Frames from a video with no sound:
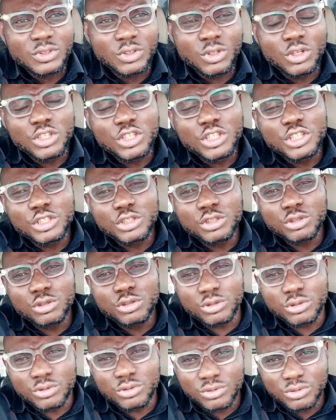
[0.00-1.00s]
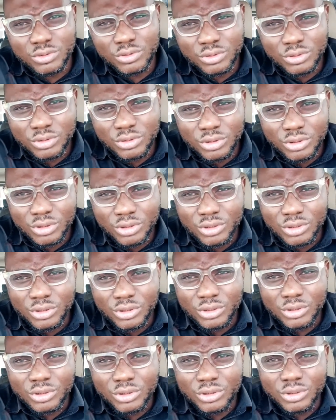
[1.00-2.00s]
And only you
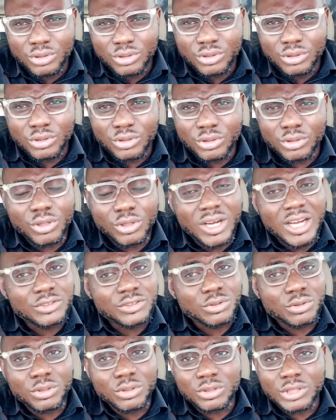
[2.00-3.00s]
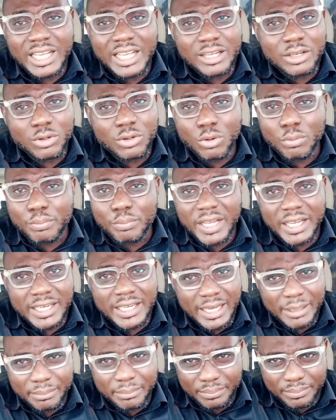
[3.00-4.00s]
go know as you go take go pay
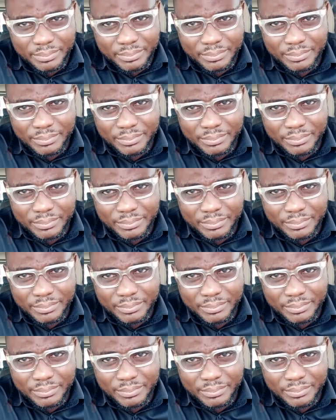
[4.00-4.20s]
them.